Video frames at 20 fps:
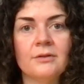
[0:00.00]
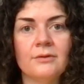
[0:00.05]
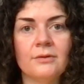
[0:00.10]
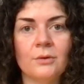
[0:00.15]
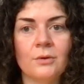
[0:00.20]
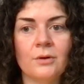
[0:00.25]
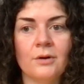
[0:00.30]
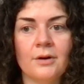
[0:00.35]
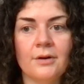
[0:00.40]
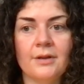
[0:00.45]

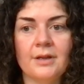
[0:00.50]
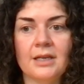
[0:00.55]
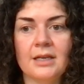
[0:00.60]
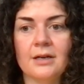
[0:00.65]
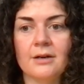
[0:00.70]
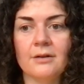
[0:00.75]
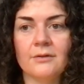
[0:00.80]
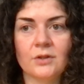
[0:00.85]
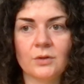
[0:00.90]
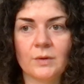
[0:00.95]
for the
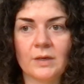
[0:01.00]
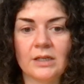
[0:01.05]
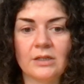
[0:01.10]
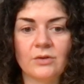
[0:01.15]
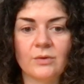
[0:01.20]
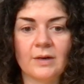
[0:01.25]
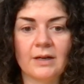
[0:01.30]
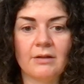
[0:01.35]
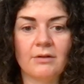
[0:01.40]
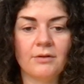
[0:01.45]
year of
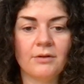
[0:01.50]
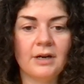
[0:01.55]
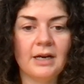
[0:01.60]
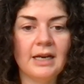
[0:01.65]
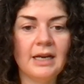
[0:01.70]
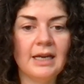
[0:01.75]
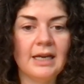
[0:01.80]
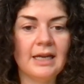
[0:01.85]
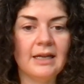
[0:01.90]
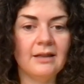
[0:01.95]

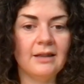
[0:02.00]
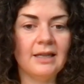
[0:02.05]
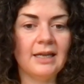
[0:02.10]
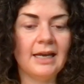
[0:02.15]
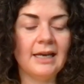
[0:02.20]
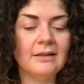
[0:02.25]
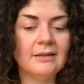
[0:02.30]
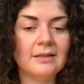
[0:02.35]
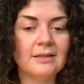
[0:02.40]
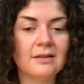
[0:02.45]
2023, and
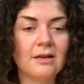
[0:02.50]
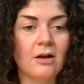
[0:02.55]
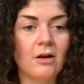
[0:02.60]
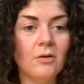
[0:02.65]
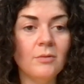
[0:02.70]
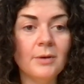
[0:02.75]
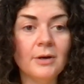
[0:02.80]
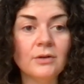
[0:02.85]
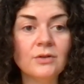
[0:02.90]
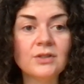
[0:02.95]
that's
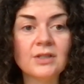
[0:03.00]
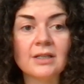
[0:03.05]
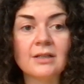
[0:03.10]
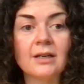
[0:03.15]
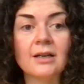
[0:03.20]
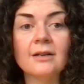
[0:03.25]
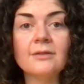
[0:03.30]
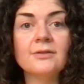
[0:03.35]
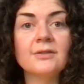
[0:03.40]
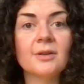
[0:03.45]
almost
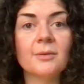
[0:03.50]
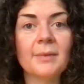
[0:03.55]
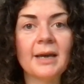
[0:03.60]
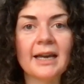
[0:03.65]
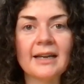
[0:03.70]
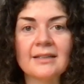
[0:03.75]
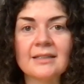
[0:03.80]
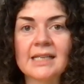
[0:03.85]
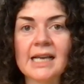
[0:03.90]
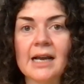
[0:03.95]
enough to
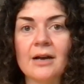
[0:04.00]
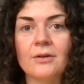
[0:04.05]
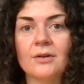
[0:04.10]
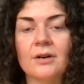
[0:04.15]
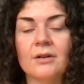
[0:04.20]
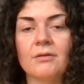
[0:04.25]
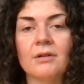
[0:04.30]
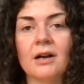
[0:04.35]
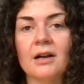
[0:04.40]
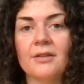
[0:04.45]
max out
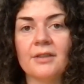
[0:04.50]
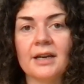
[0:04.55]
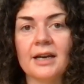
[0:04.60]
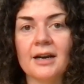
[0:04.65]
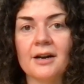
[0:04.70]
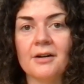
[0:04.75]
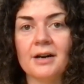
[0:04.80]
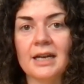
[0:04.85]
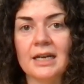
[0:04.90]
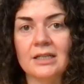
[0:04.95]
a Roth
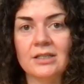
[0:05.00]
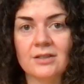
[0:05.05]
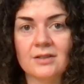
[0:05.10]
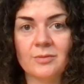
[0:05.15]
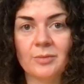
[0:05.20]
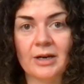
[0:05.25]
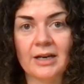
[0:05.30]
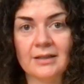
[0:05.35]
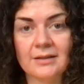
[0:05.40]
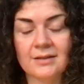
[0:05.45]
IRA
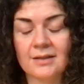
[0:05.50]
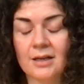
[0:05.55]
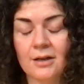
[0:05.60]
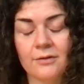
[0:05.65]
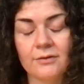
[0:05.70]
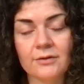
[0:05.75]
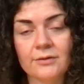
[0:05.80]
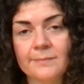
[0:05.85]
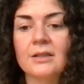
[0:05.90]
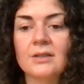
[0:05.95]
just by
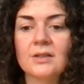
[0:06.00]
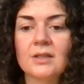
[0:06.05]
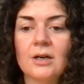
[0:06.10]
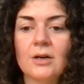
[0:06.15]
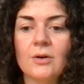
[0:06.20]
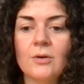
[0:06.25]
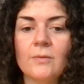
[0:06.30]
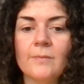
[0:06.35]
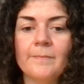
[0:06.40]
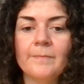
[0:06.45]
itself.
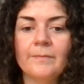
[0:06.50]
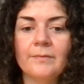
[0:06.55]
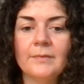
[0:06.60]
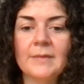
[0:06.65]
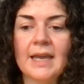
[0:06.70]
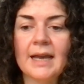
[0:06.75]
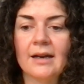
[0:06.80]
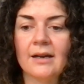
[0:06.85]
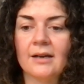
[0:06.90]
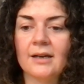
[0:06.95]
So
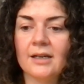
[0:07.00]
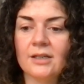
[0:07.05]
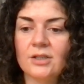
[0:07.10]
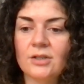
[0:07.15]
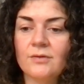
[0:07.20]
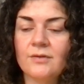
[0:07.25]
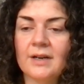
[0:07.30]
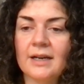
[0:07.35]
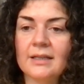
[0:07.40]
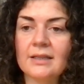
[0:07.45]
yeah, I
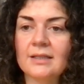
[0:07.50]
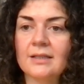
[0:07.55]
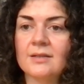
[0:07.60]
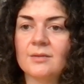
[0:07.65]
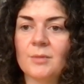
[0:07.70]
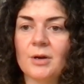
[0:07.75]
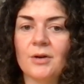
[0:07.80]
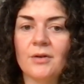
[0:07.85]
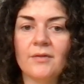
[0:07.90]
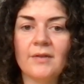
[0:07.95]
do find this
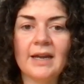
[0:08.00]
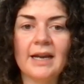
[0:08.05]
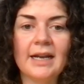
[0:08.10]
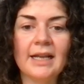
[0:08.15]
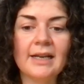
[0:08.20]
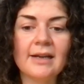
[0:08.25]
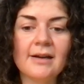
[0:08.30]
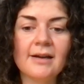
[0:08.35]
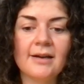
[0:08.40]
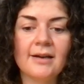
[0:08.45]

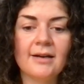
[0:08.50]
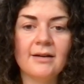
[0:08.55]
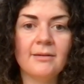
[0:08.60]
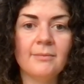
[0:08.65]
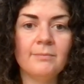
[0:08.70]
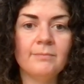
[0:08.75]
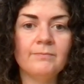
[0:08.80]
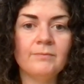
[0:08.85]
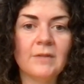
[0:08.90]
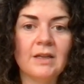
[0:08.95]
motivating.
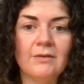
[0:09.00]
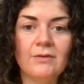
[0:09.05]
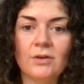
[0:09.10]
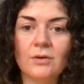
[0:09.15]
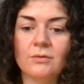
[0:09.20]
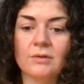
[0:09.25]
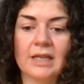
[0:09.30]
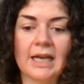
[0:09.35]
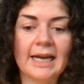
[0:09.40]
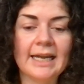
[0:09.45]
If
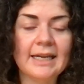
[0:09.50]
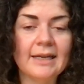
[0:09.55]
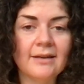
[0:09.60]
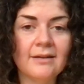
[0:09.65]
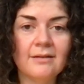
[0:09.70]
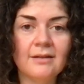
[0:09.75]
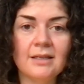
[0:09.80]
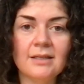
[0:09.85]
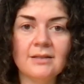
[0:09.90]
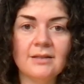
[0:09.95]
you like
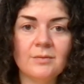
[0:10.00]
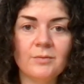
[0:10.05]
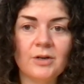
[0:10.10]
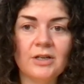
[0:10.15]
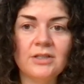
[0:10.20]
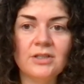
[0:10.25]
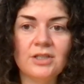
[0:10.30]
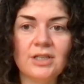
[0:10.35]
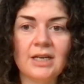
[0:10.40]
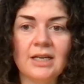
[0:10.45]
this
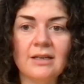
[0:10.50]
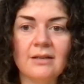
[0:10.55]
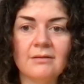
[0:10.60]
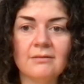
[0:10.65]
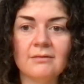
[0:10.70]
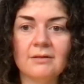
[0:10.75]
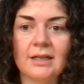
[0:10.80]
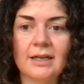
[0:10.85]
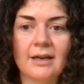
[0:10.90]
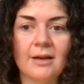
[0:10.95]
spreadsheet,
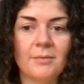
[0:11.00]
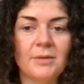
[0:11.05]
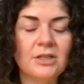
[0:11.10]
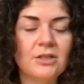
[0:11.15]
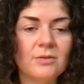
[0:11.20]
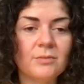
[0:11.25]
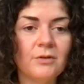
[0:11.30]
like I mentioned